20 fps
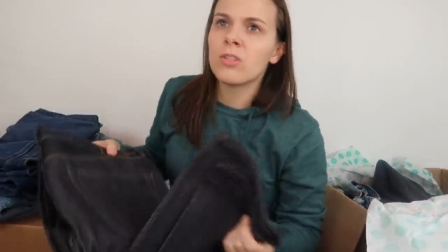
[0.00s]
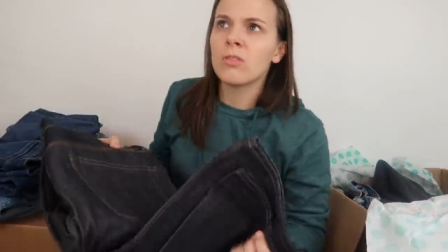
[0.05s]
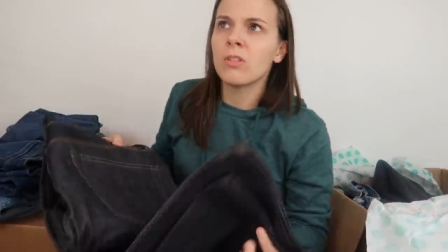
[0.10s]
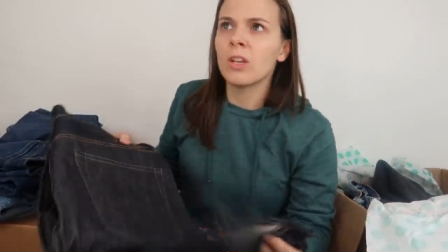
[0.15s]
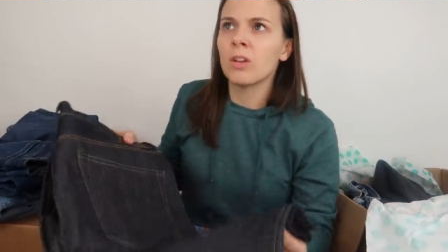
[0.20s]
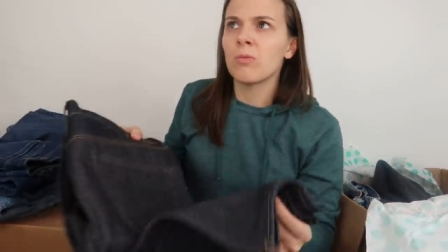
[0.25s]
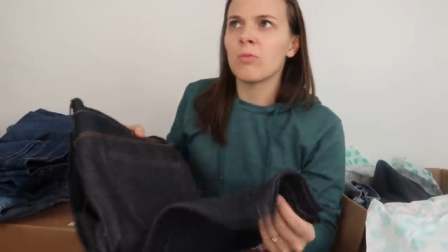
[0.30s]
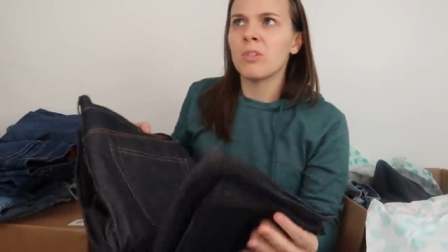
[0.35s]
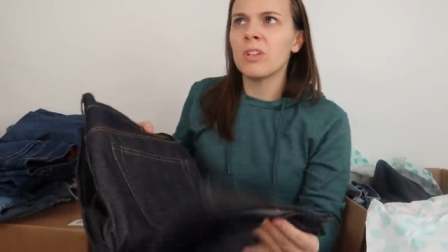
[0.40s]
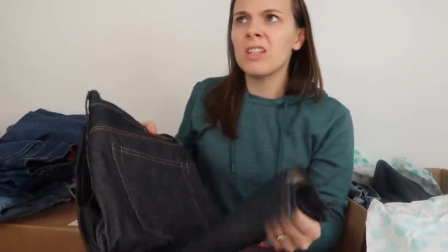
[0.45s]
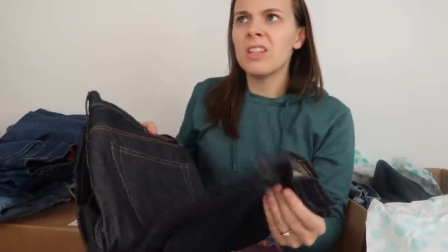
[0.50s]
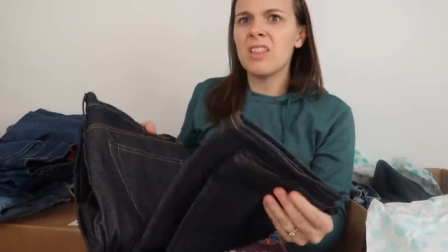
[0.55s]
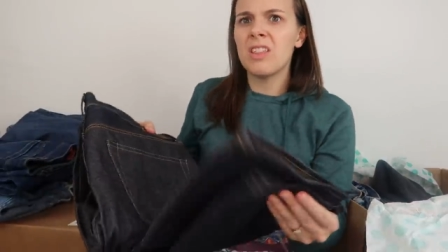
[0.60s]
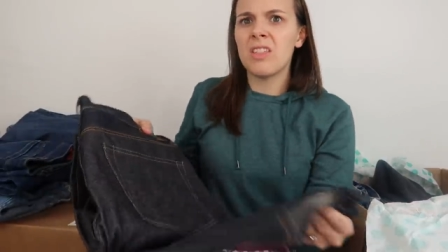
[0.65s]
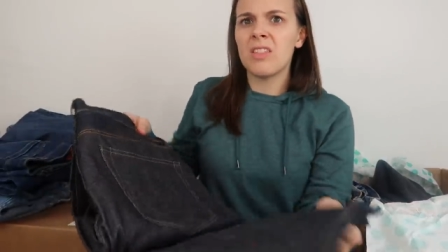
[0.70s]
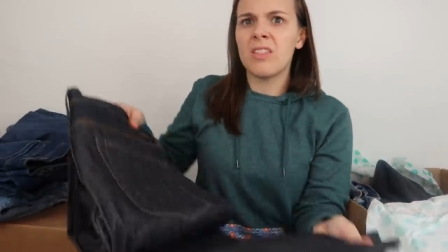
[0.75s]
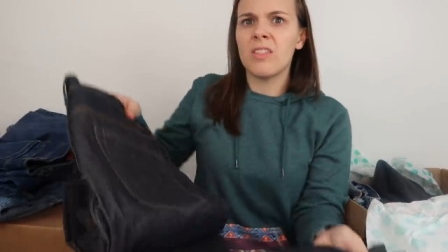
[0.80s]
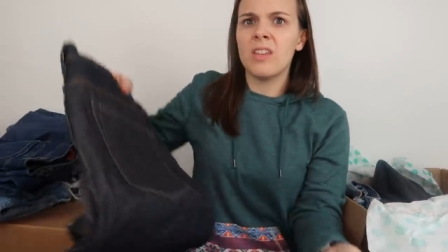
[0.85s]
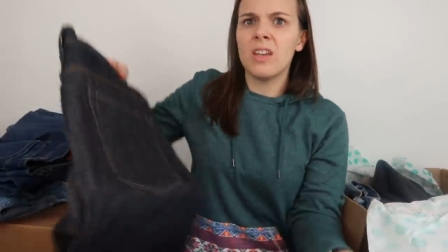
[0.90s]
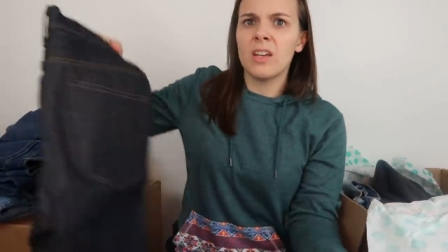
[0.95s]
They're like really
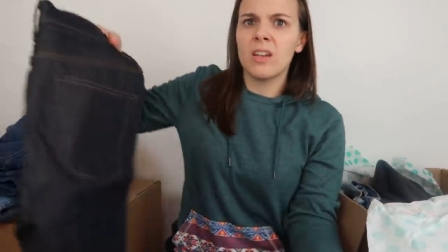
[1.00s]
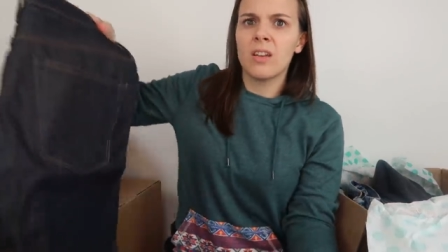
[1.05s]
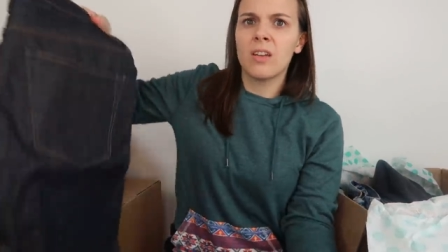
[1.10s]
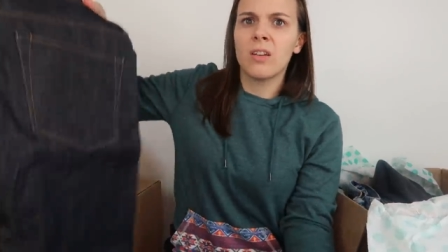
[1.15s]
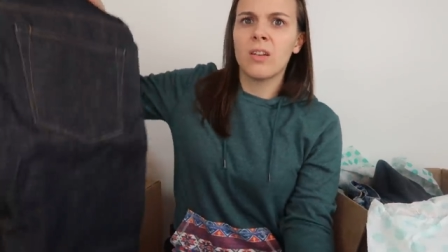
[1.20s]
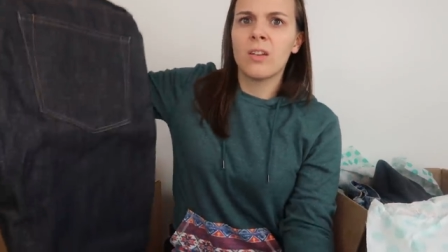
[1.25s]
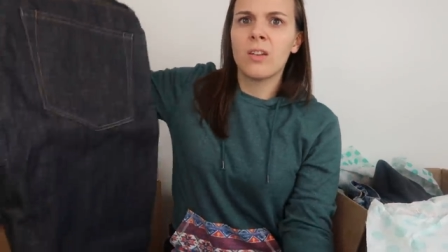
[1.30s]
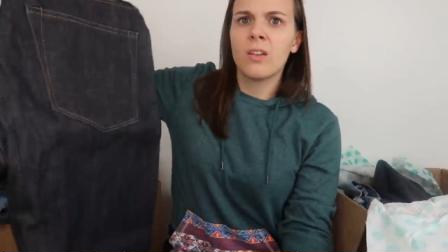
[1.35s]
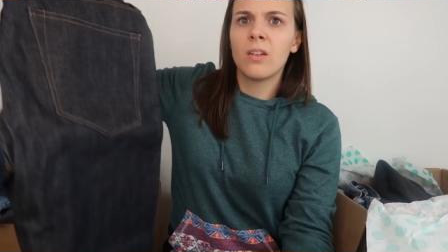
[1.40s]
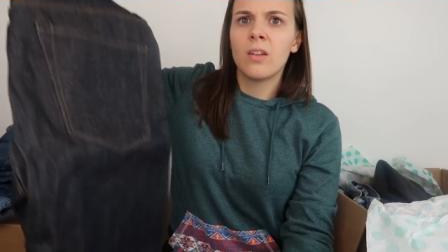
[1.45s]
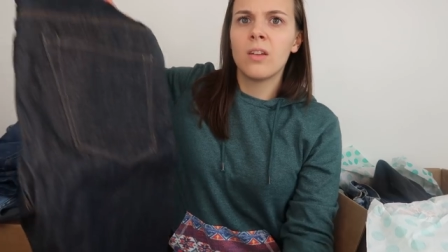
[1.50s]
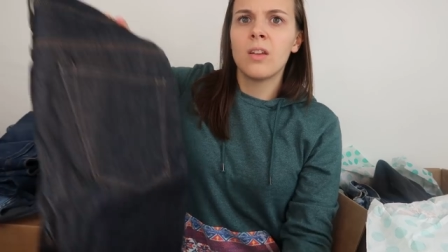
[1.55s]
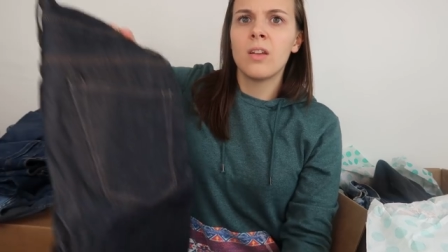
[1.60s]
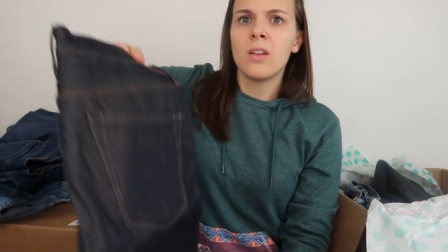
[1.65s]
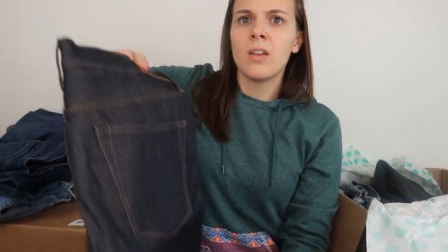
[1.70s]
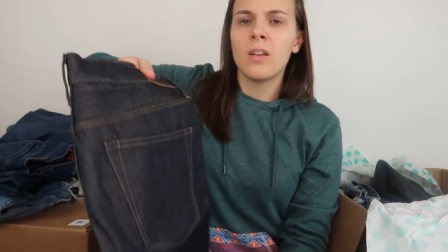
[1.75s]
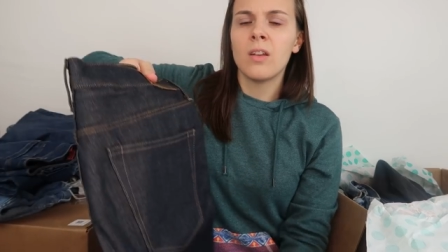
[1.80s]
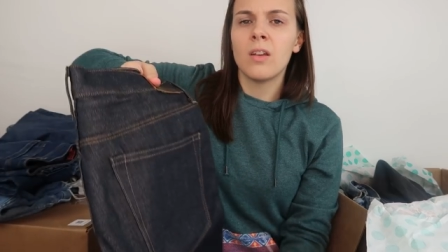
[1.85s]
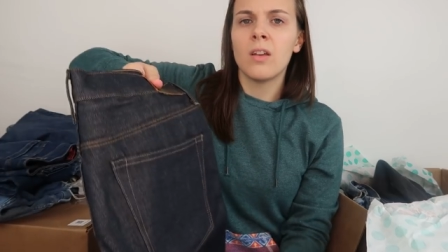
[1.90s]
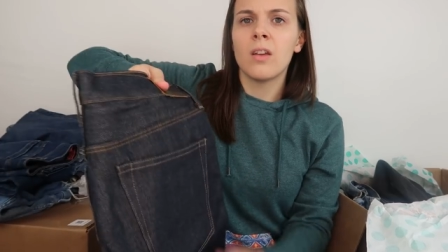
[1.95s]
thick.
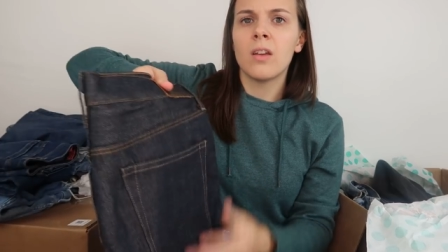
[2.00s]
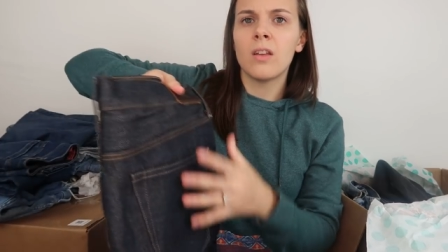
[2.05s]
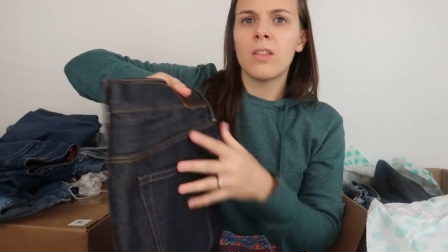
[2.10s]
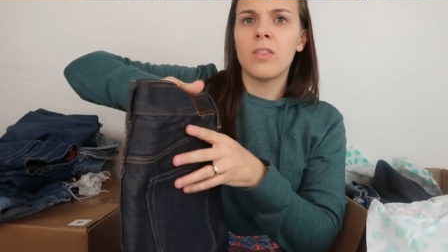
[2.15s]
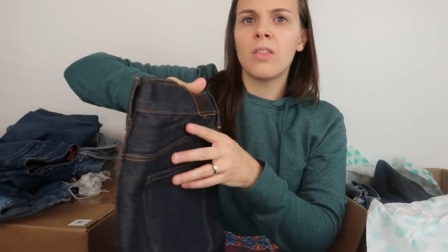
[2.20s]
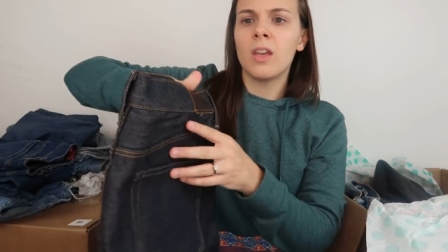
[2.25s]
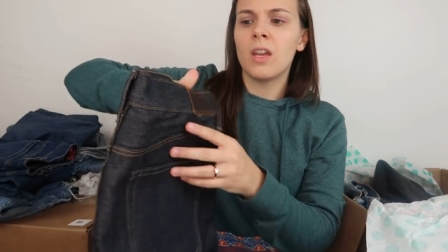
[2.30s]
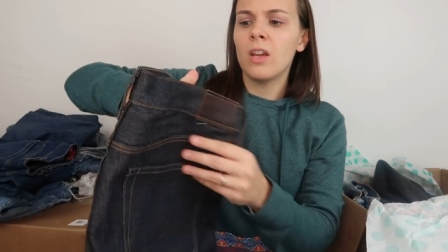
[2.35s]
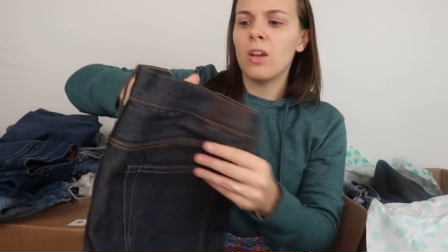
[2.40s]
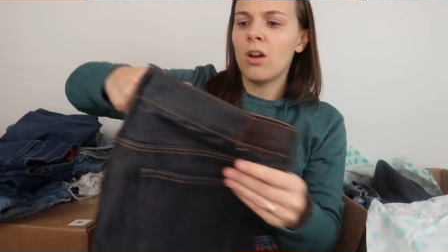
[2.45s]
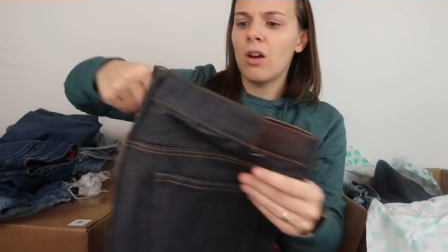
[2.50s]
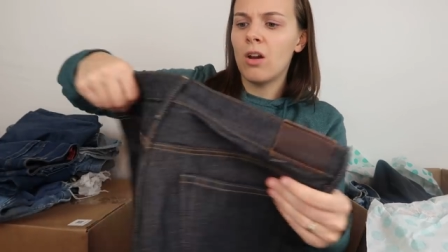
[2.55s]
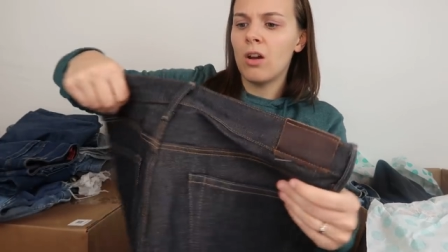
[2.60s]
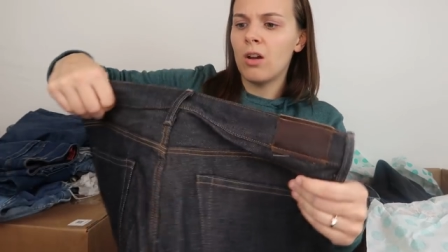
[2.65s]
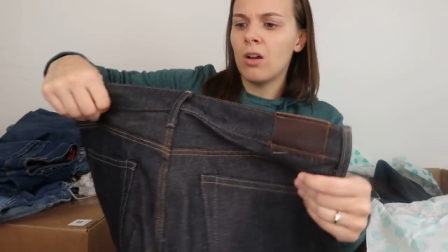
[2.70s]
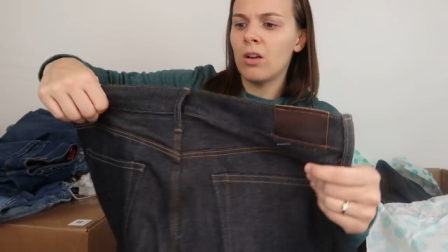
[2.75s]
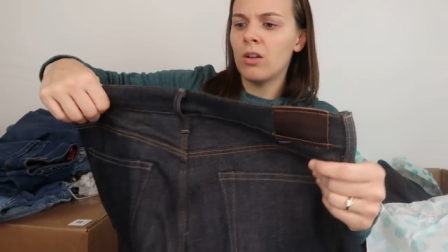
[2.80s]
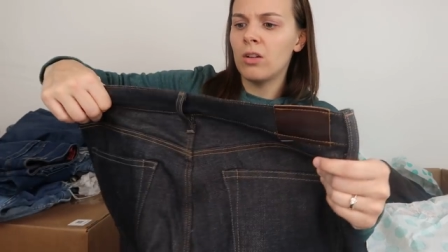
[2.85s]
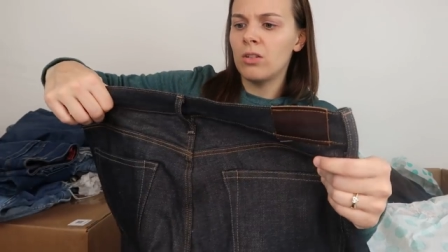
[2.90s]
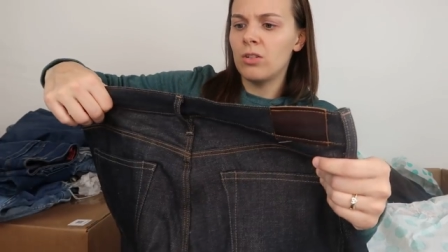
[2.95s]
They
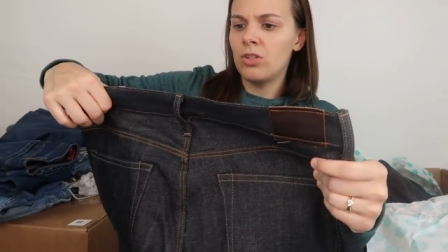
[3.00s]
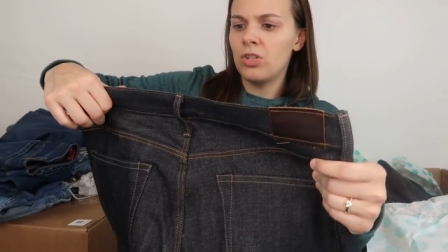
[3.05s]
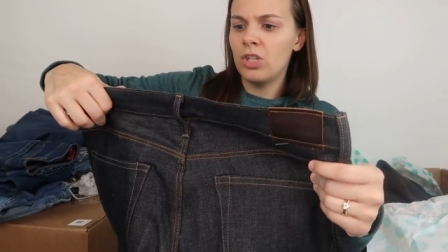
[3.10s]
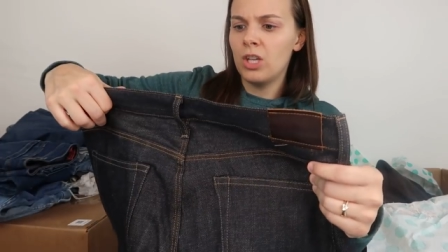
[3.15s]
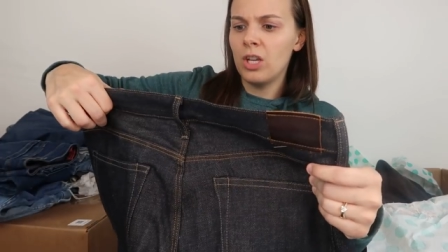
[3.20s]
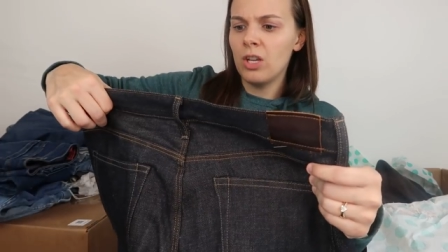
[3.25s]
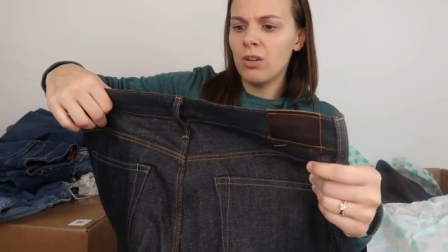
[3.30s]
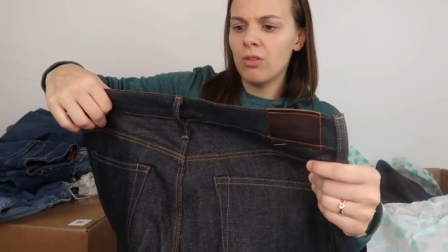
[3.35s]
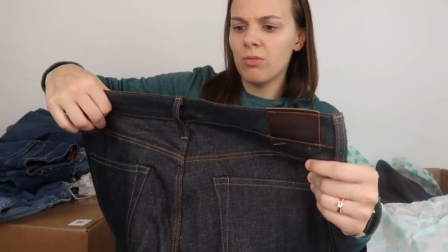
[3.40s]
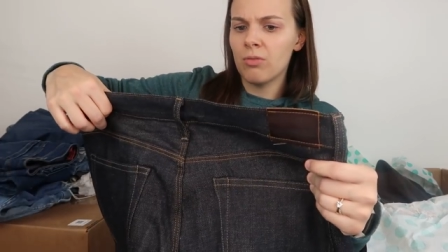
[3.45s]
are J.